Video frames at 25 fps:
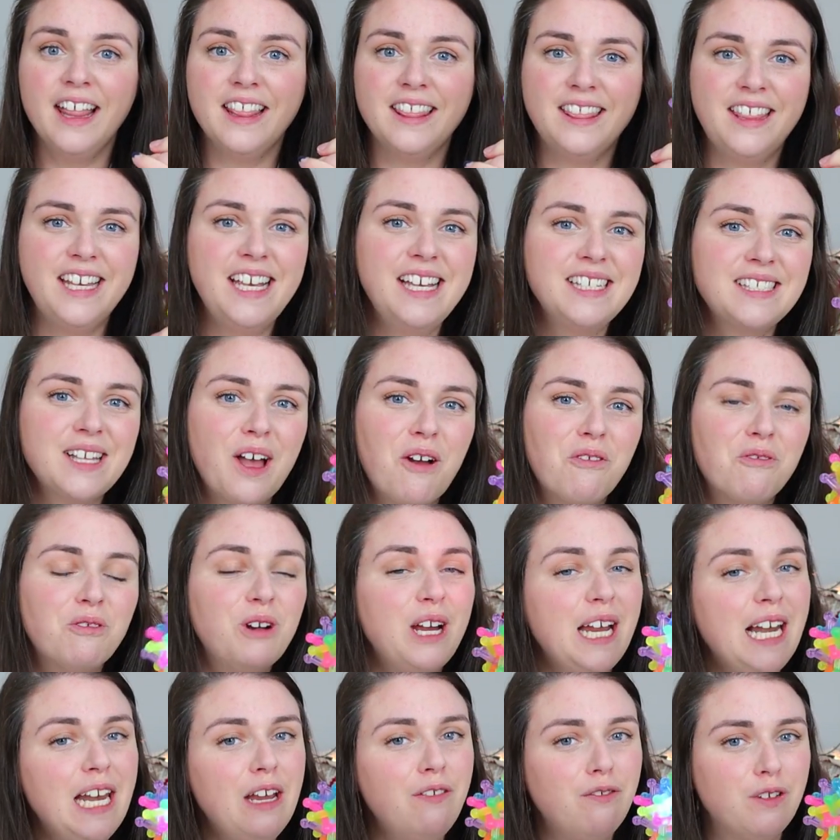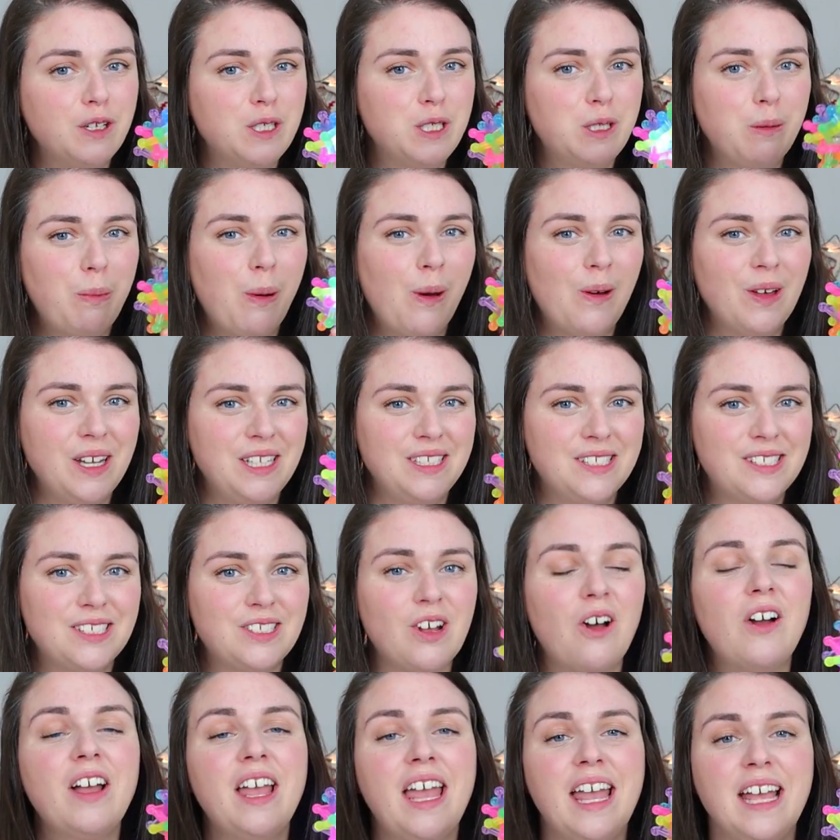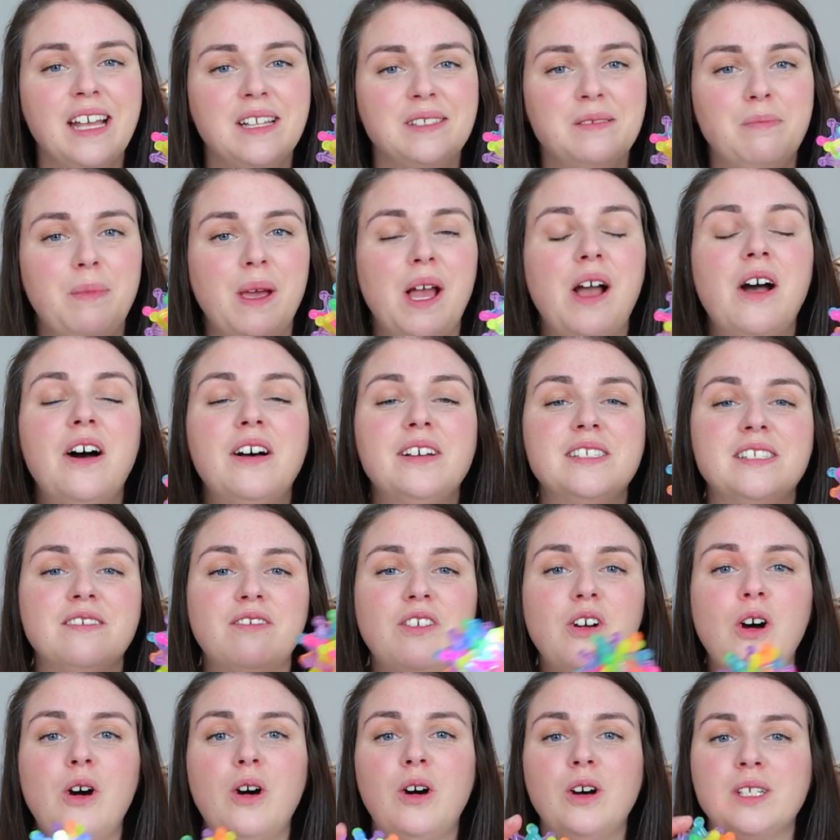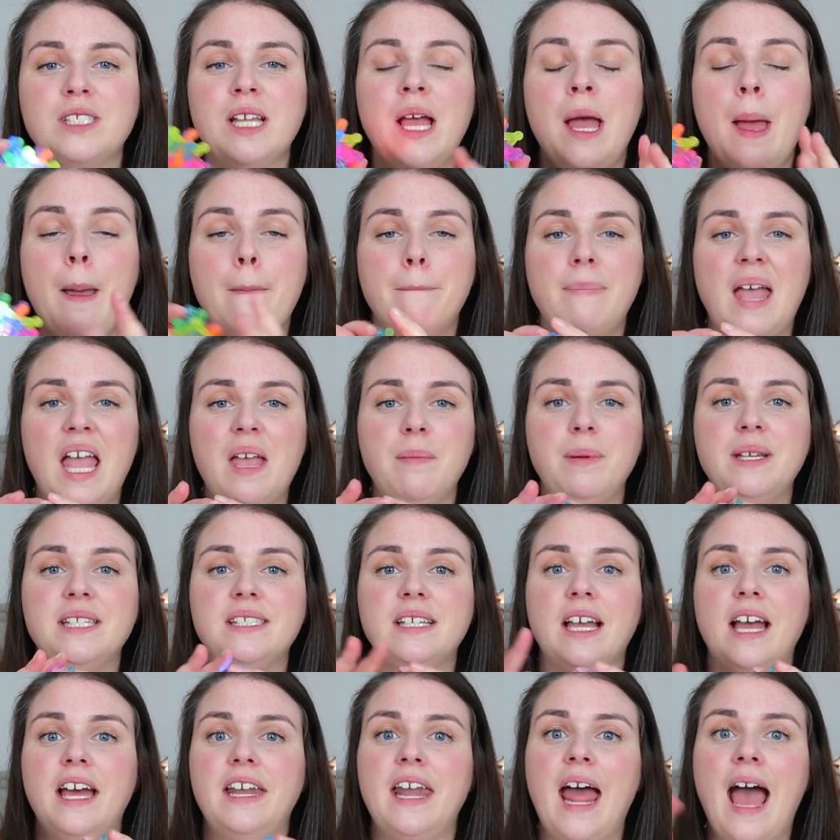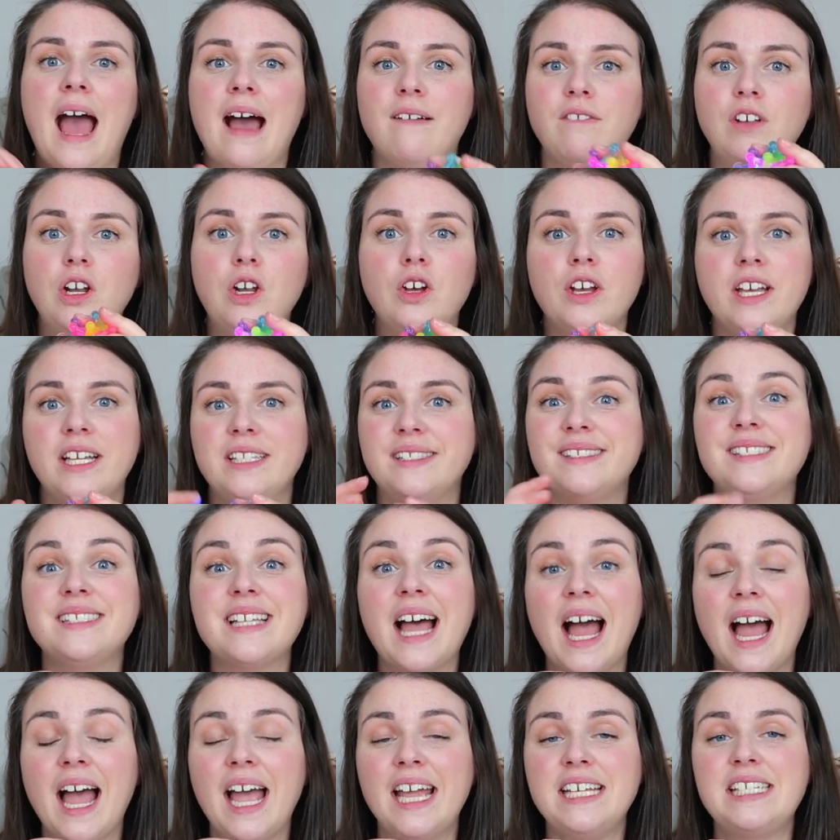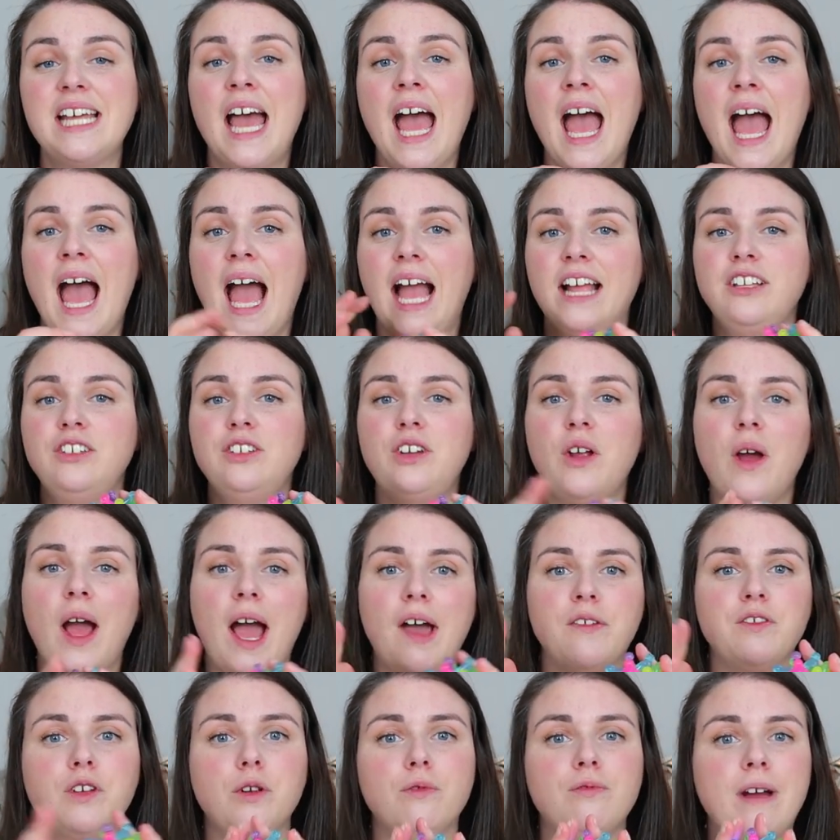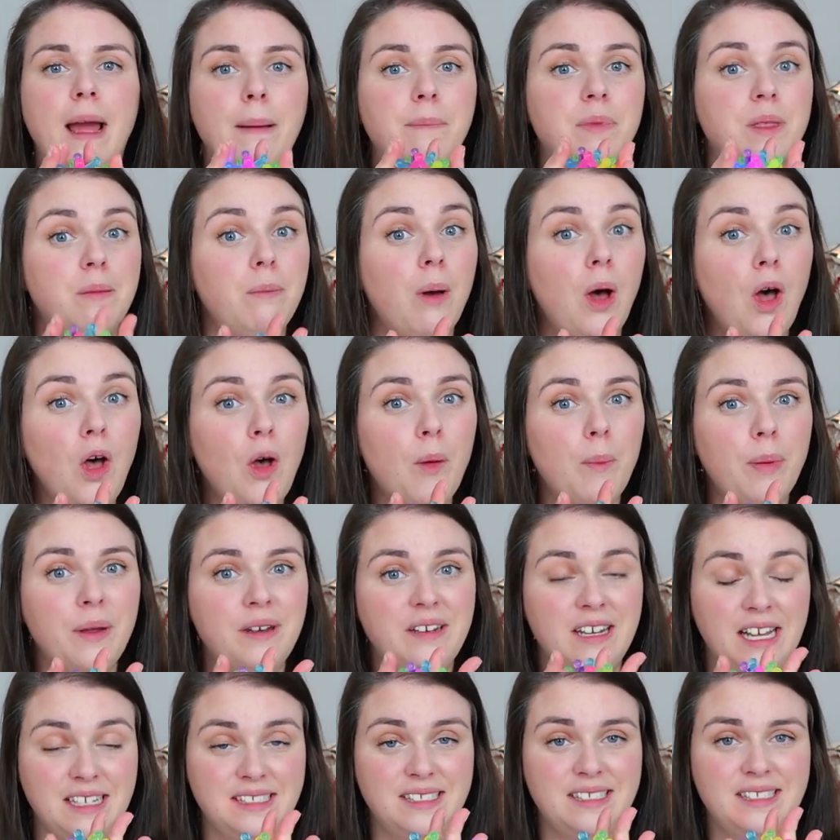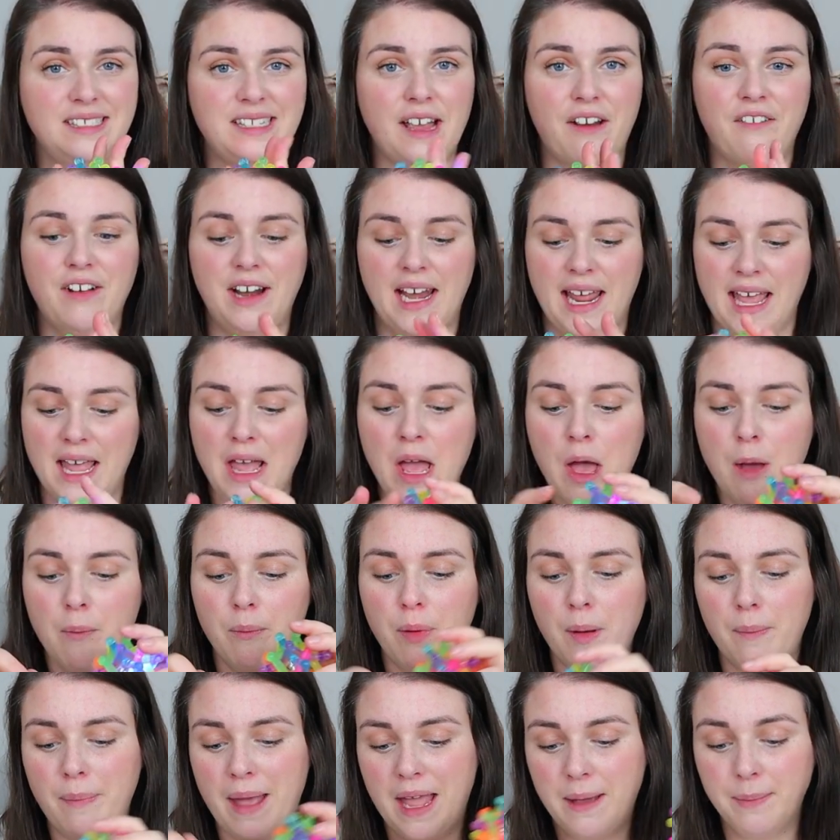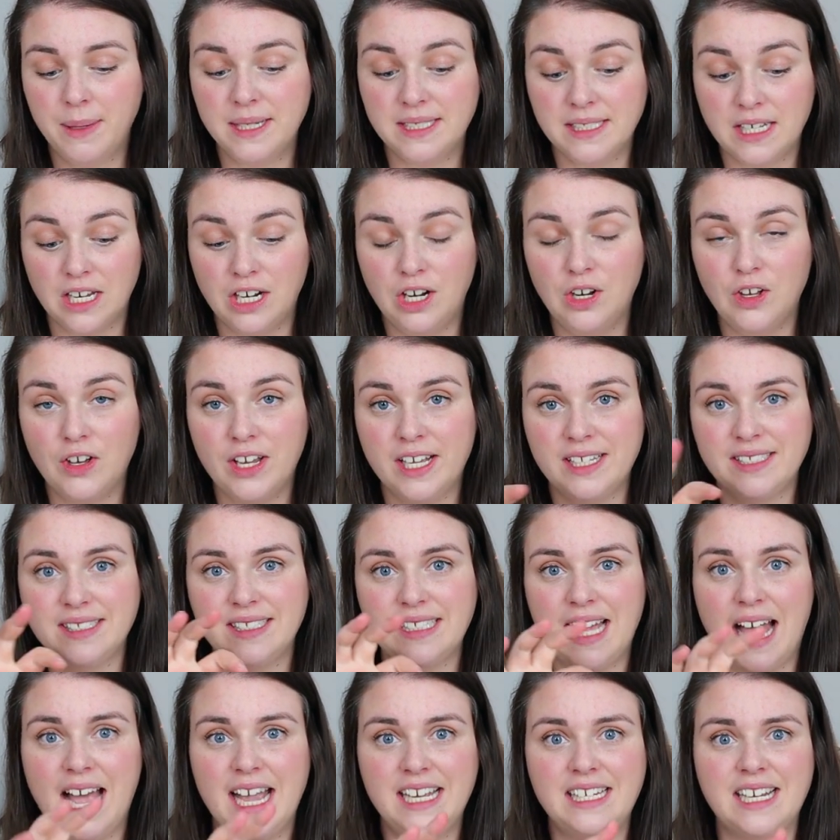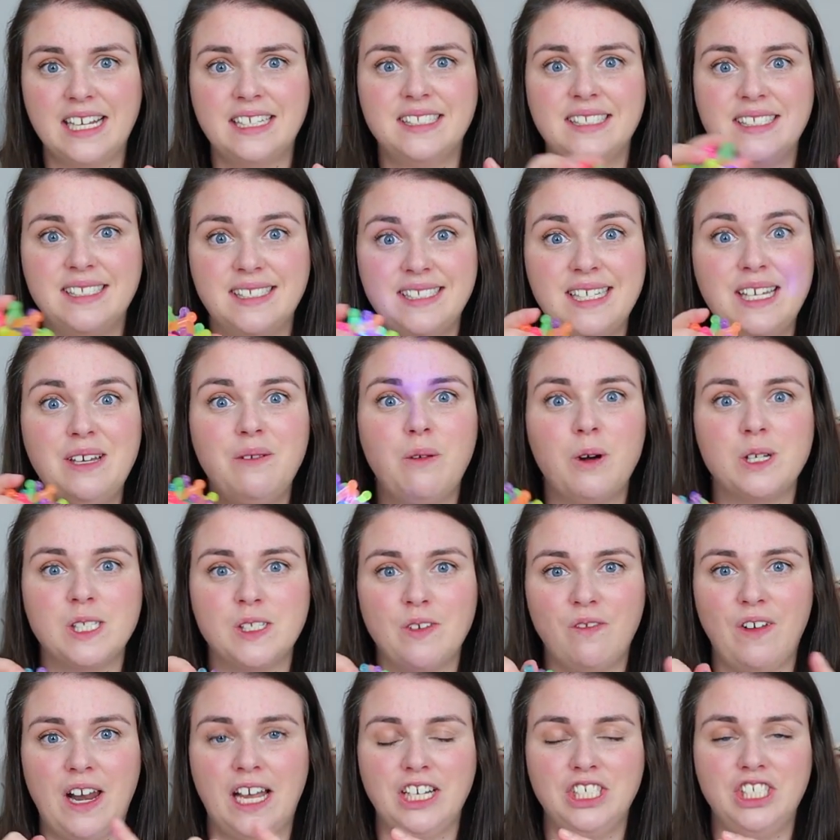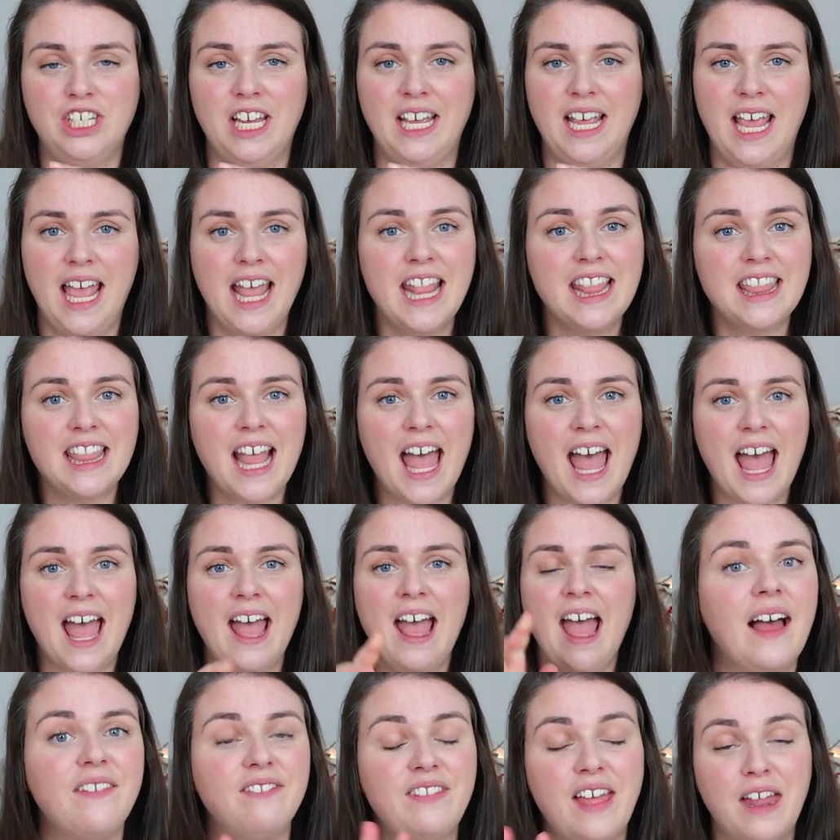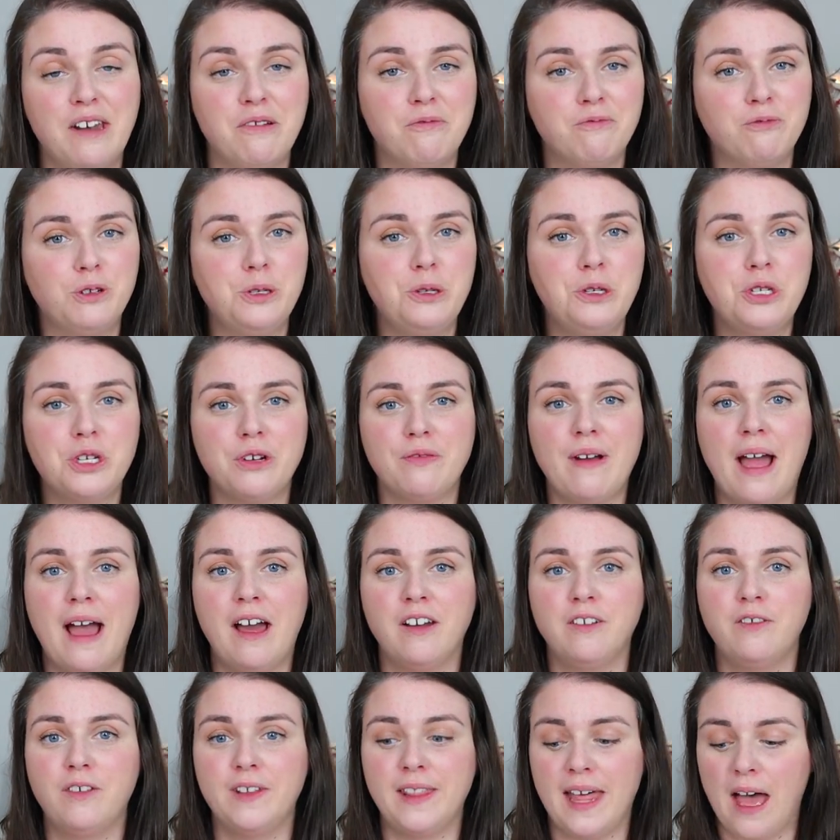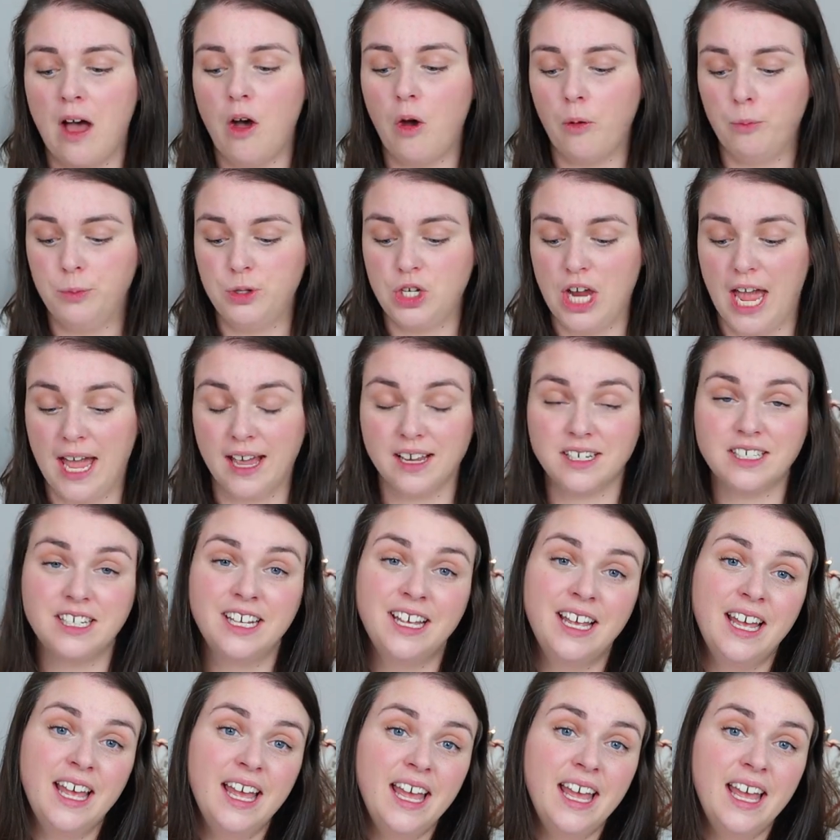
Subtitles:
These are really fun to put in stockings because, of course, babies can have a look inside and you don't have to wrap them up necessarily, but babies can look inside and see what's flashing in there and then root around for that object.